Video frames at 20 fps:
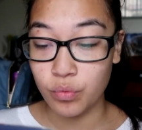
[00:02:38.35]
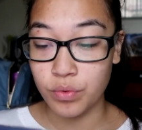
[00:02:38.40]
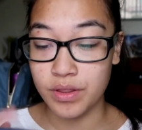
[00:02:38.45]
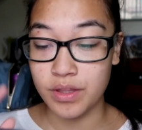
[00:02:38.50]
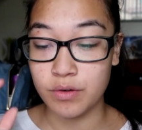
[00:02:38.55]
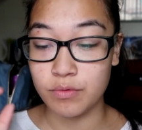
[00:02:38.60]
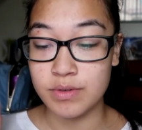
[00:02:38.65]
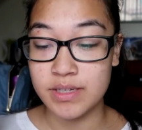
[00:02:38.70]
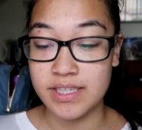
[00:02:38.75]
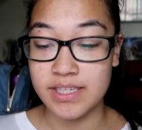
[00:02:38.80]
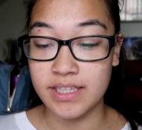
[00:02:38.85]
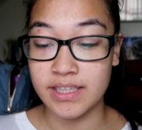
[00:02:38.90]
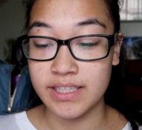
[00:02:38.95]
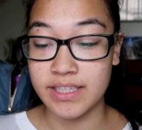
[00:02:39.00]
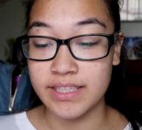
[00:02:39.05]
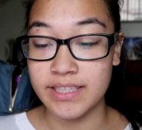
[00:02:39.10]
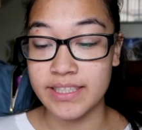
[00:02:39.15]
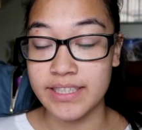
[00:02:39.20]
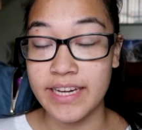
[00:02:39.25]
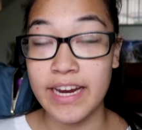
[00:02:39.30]
with a
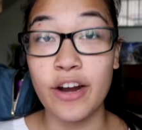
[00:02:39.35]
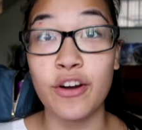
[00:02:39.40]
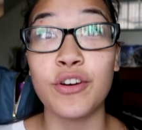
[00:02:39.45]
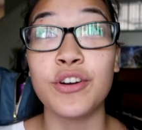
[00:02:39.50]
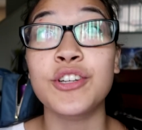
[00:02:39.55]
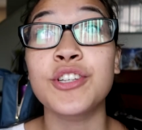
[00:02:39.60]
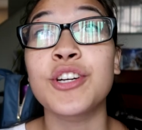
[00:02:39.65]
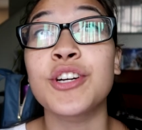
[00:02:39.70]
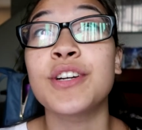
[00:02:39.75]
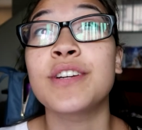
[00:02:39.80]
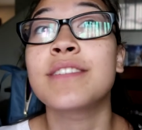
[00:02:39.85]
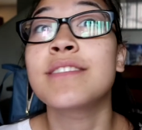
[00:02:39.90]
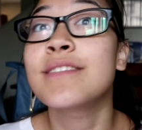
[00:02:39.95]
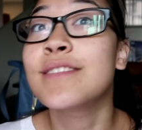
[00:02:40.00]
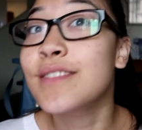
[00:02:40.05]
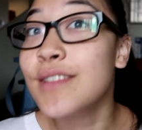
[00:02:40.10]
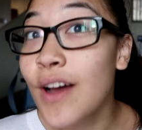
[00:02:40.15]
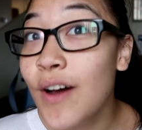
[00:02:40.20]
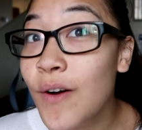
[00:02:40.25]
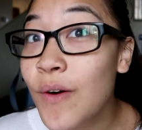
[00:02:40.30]
resilient character.
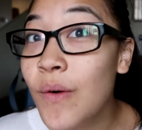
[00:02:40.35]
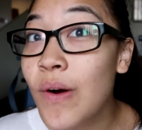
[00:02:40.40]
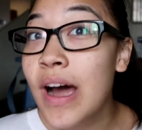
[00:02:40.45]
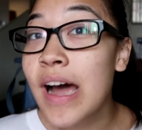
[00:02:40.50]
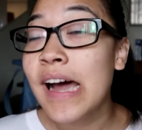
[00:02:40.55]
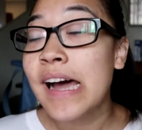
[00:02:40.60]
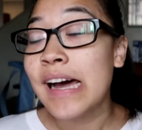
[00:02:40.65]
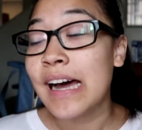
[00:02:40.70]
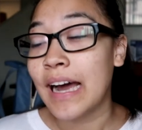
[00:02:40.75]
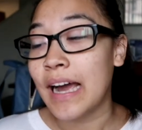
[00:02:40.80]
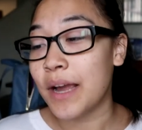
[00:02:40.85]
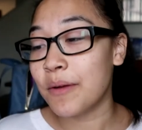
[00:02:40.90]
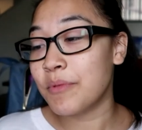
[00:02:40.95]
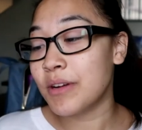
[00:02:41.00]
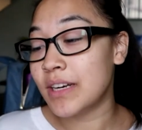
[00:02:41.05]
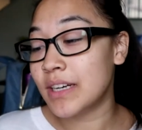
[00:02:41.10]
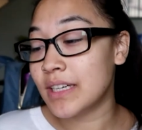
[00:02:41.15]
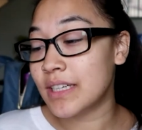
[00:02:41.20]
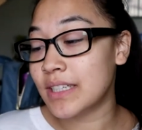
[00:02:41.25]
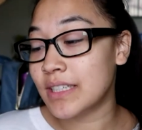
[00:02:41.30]
So I'm
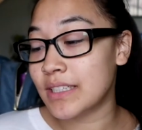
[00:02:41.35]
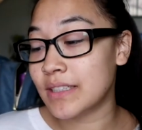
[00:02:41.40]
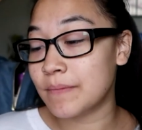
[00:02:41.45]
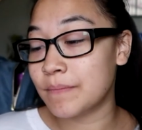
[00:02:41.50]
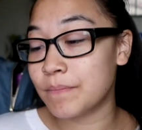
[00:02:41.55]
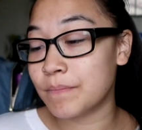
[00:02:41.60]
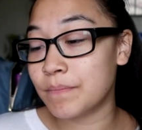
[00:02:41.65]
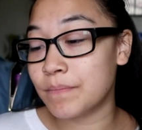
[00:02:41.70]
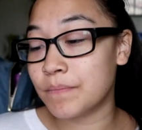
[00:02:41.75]
gonna